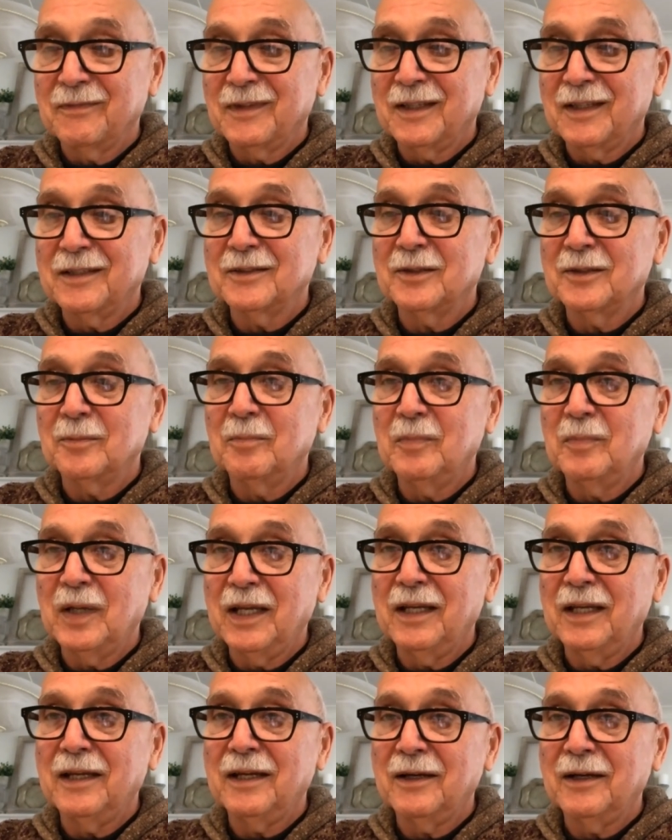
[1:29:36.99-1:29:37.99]
in the
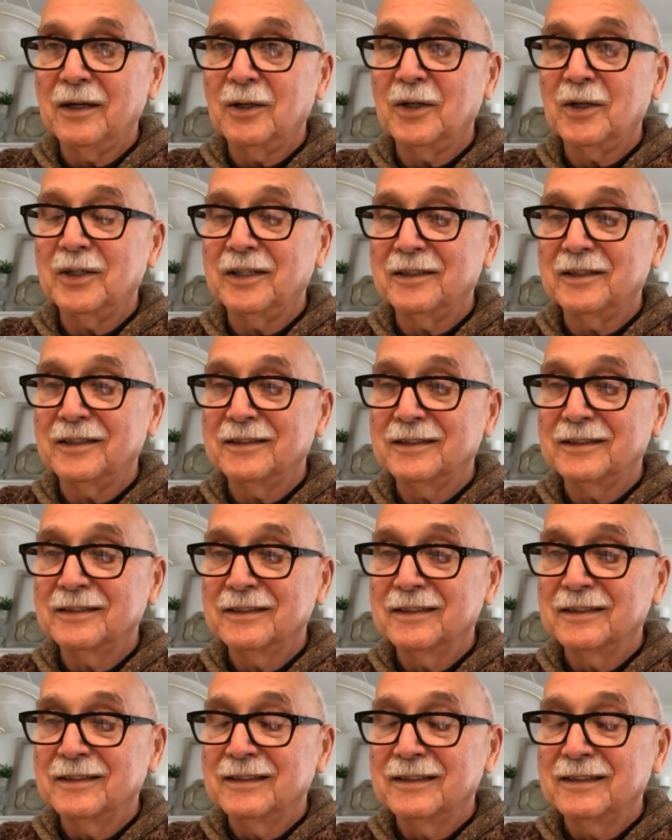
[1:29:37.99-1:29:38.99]
Bay Area
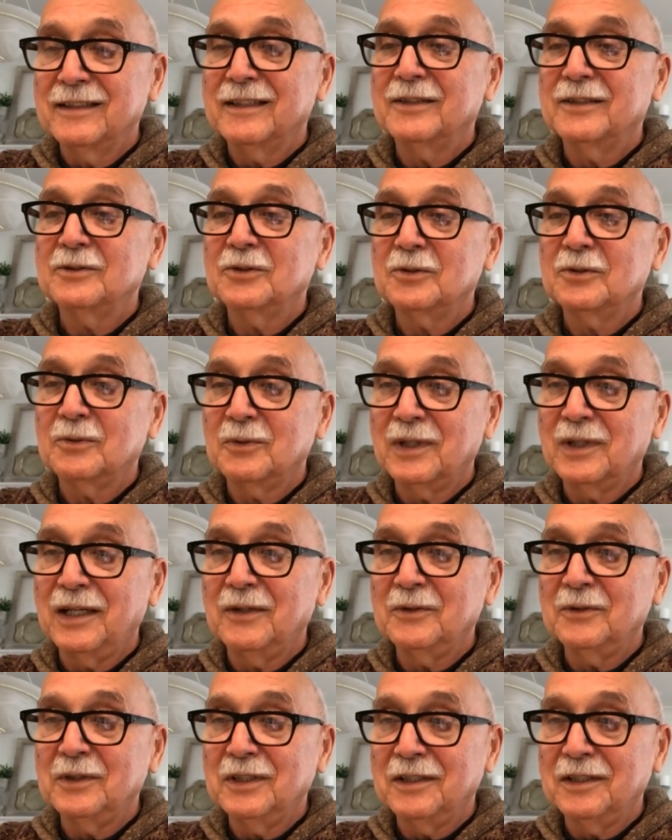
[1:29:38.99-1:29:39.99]
and
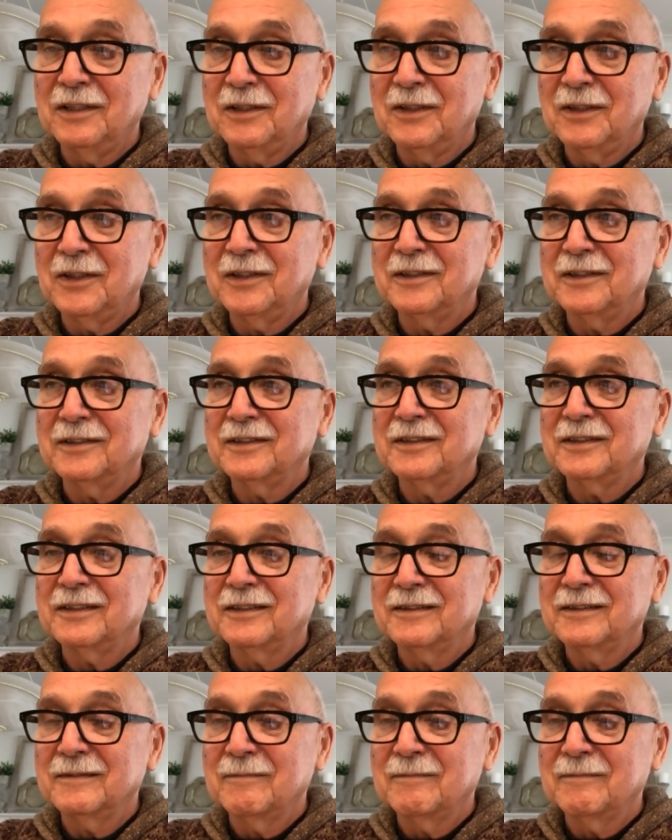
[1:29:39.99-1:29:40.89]
surrounding areas